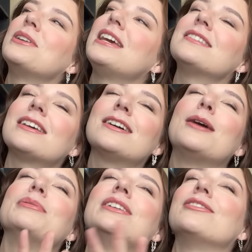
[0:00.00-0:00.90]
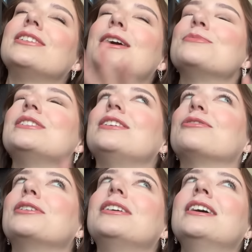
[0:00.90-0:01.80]
He has, like, a couple of different names in
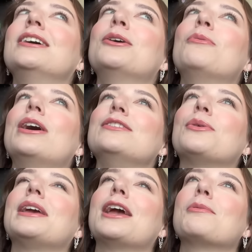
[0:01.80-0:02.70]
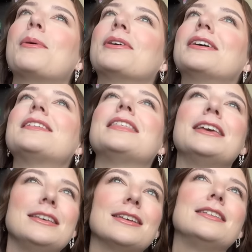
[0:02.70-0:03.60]
different one, so I can't remember, because I
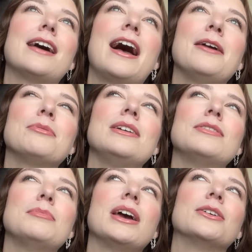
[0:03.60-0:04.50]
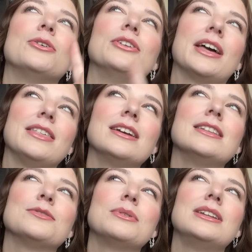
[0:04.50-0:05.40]
think it's High Reeve and Manacle. I think in
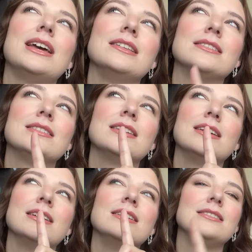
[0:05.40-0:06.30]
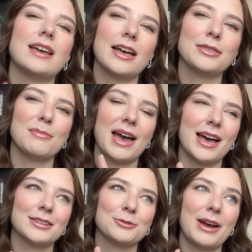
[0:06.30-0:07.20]
this one it's Death
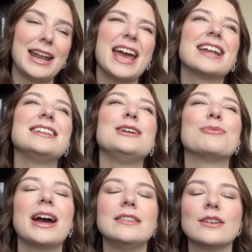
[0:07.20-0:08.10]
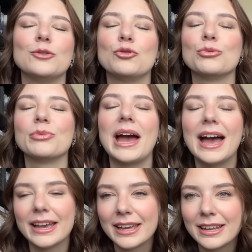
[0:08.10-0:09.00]
Mask, right? And he rides a
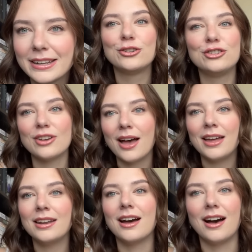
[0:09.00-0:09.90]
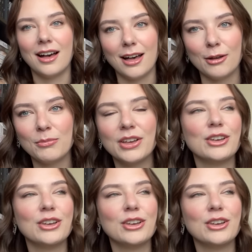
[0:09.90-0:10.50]
dragon. Shut up.